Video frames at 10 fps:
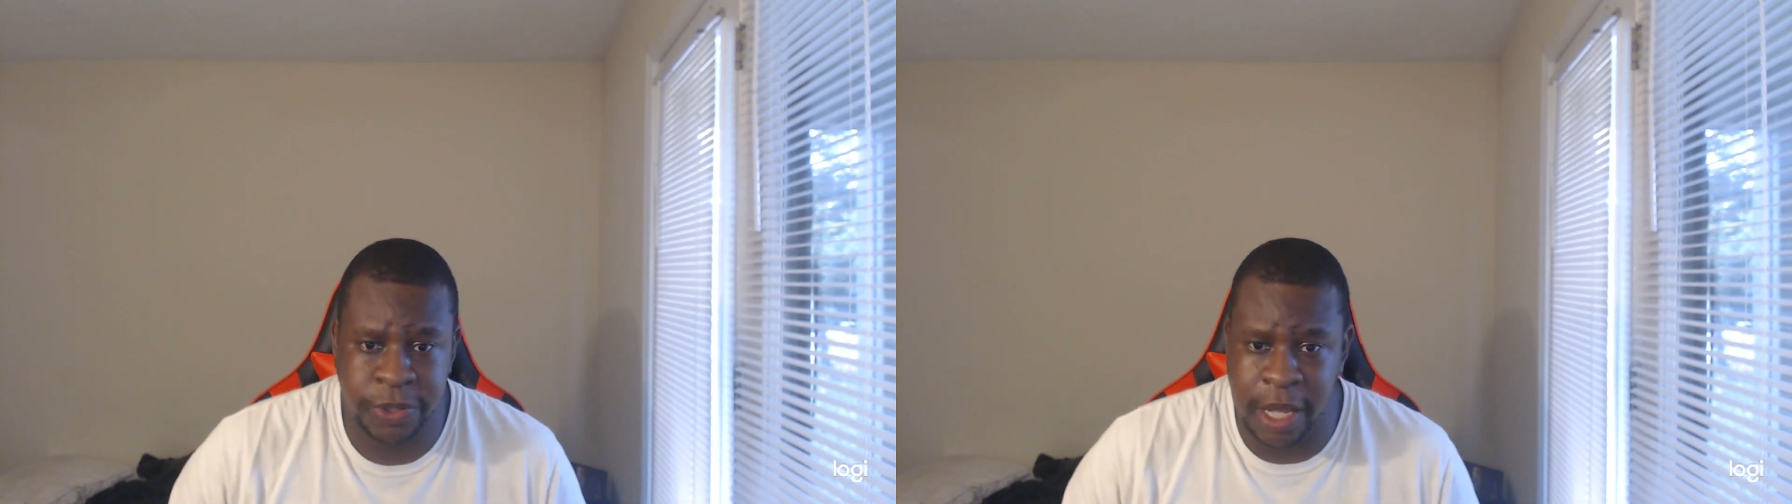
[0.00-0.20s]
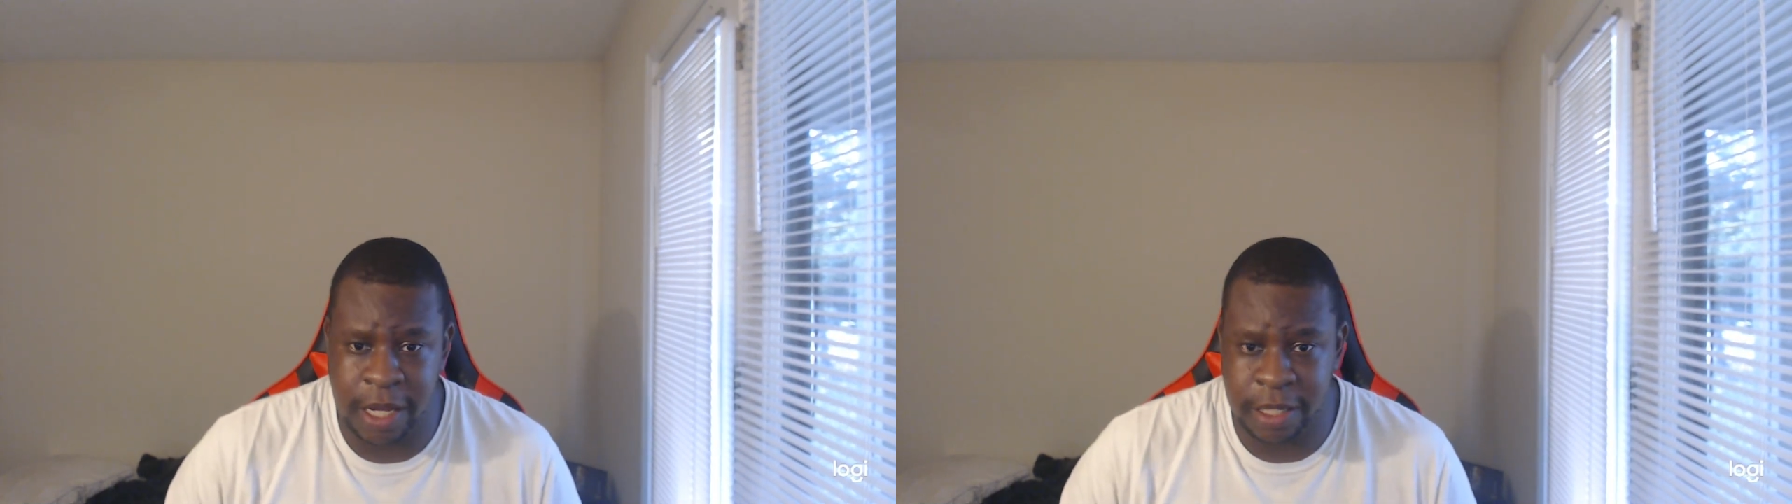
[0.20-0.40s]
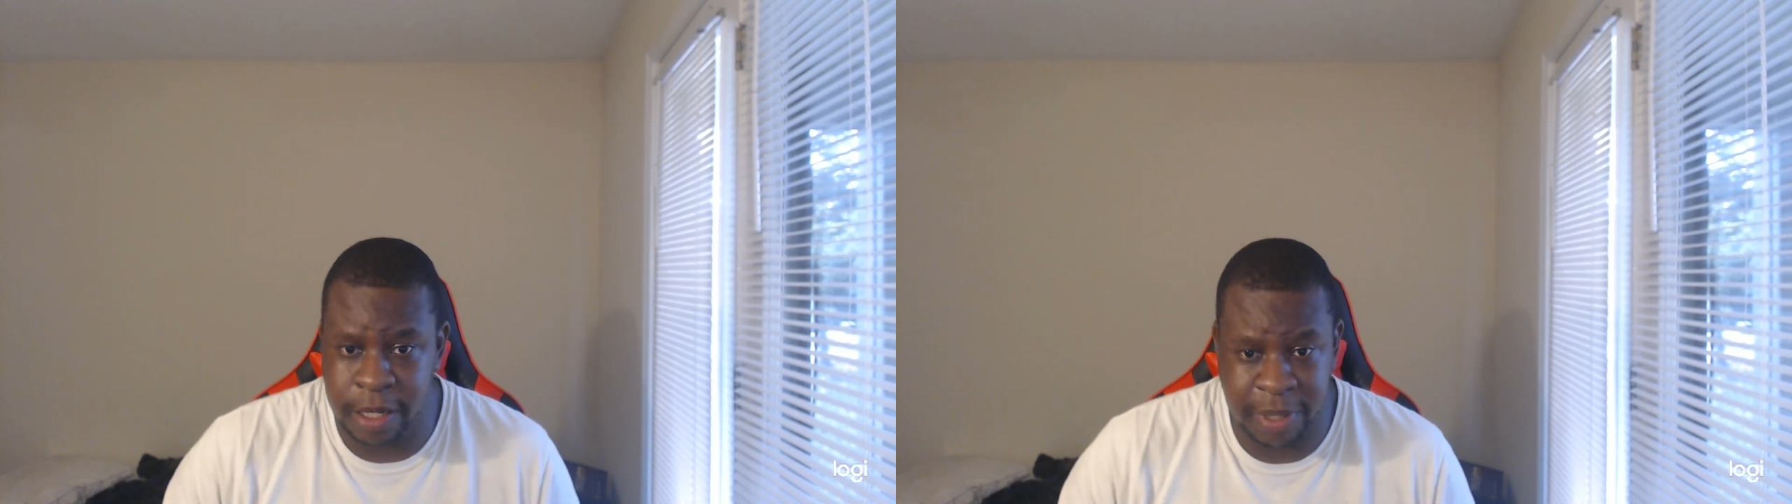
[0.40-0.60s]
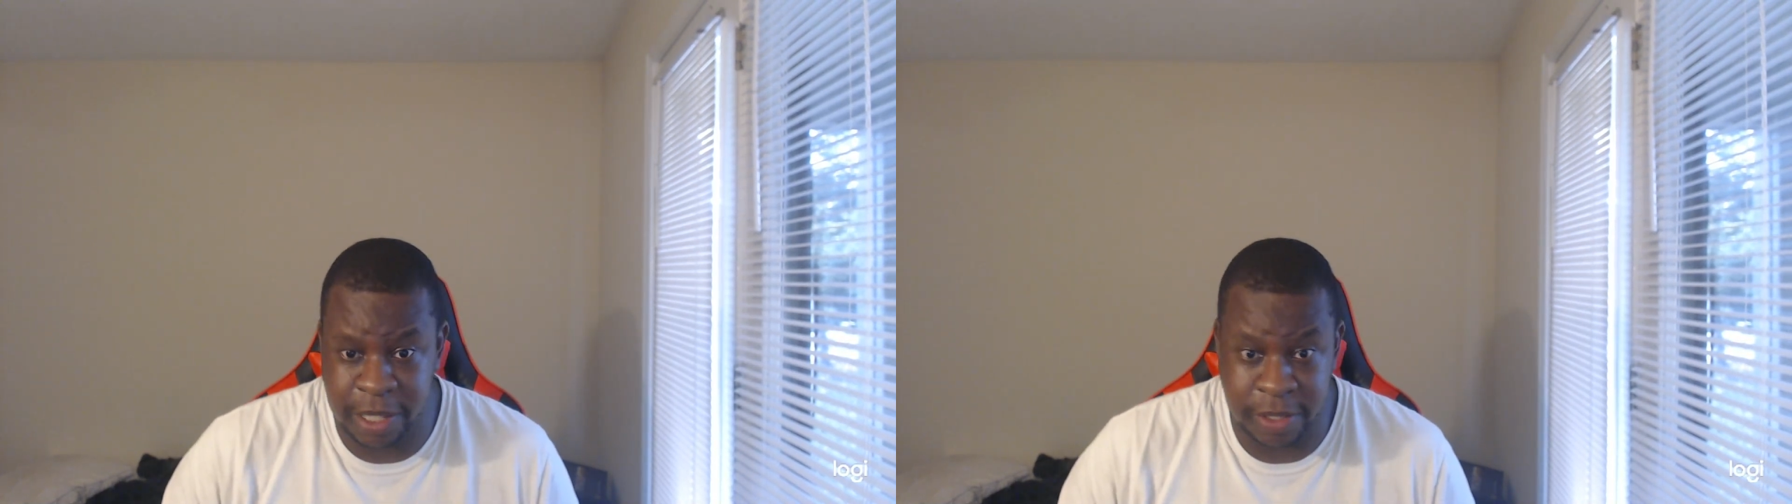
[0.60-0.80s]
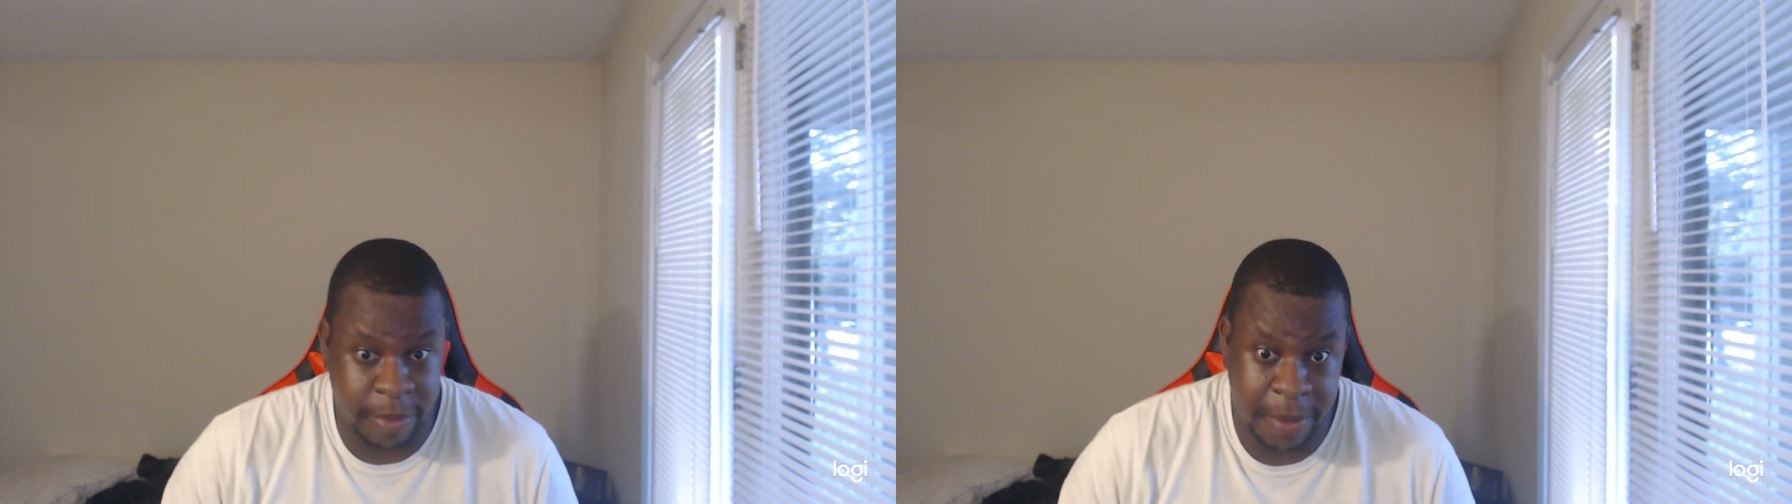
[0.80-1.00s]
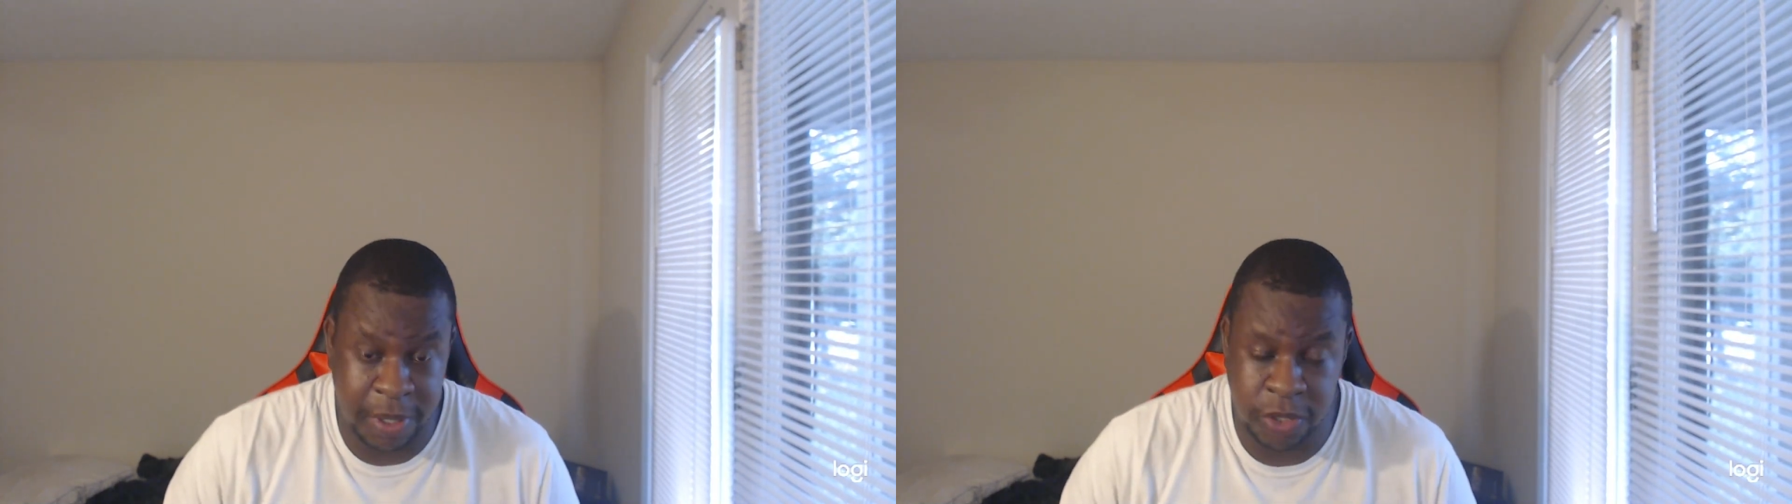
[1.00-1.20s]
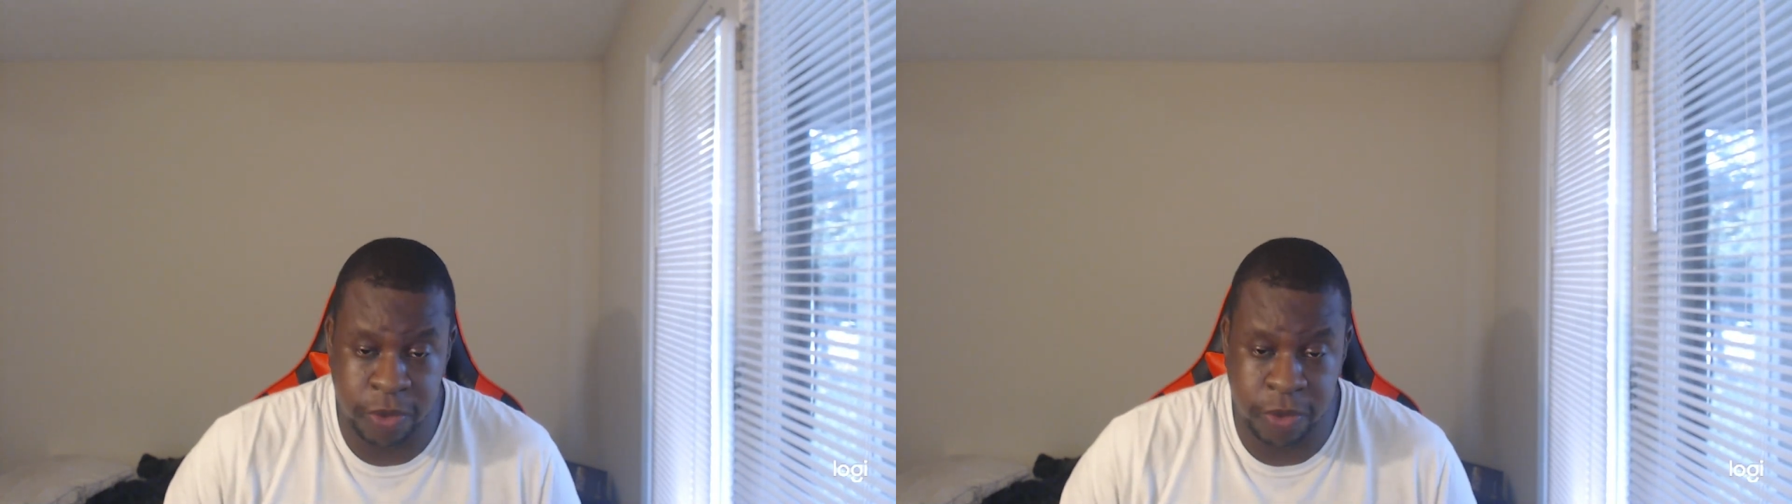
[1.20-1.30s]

and because they're maybe due